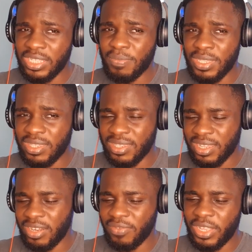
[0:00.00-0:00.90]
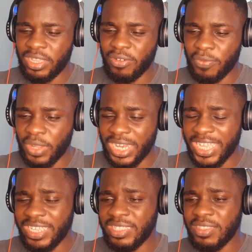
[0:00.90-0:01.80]
The beat is kind of like
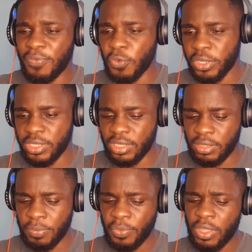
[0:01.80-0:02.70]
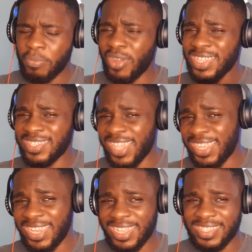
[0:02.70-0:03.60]
overlaying the voice. But
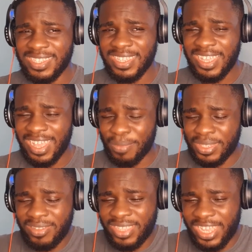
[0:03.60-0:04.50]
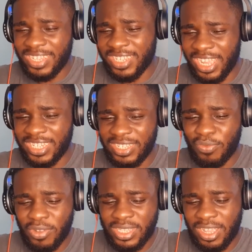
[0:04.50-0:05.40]
aside that, I'm still catching
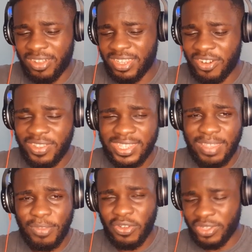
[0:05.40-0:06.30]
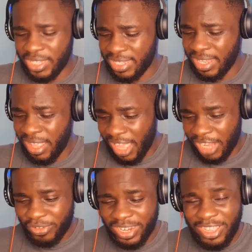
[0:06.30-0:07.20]
what Kao Denero is saying, because it's
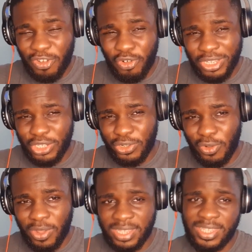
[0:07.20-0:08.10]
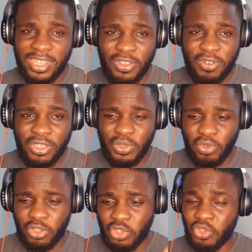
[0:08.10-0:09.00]
actually going slow and steady on this
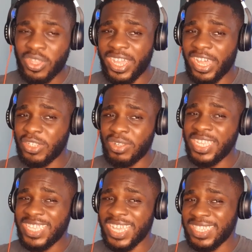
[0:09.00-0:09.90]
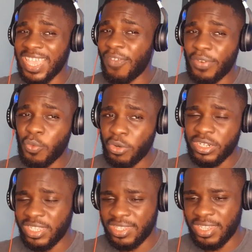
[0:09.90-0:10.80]
one. So you can actually get every
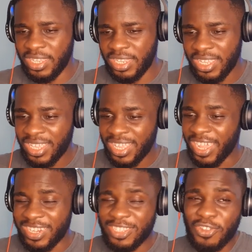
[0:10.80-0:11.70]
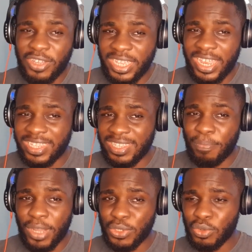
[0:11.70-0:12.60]
word he's saying. And he's going here as a
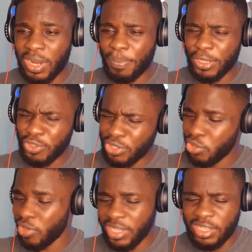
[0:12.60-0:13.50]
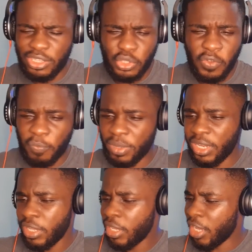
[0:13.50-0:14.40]
battle rapper, just talking his stuff, man.
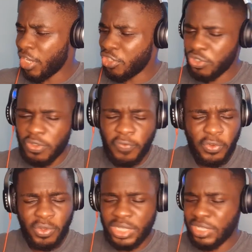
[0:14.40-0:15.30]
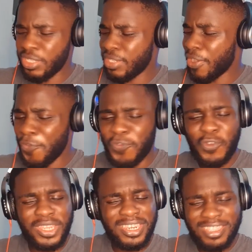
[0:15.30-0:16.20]
And just offloading
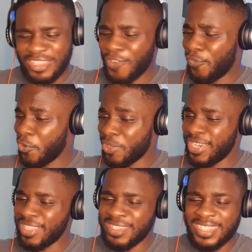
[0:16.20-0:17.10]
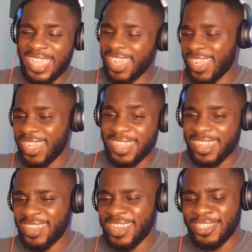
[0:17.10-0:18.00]
it, ga ga ga.
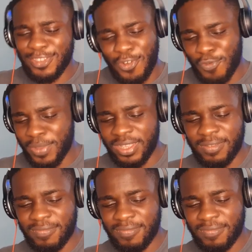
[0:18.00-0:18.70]
Let's go, man.